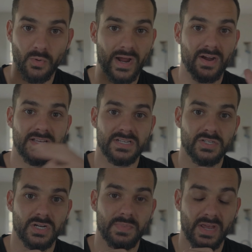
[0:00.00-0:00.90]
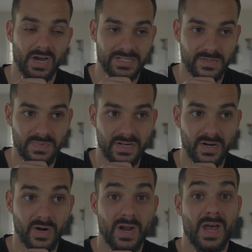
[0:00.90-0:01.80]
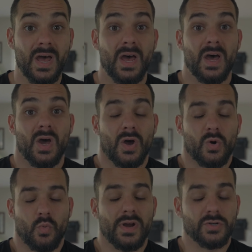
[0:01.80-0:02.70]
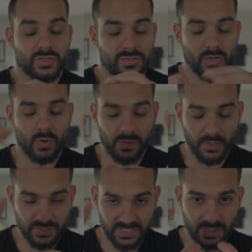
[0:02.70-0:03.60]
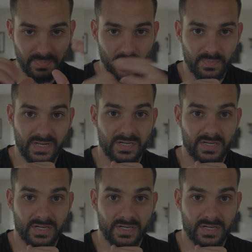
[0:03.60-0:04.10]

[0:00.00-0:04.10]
around guys, it's gonna be an awesome year. We are so close to the build being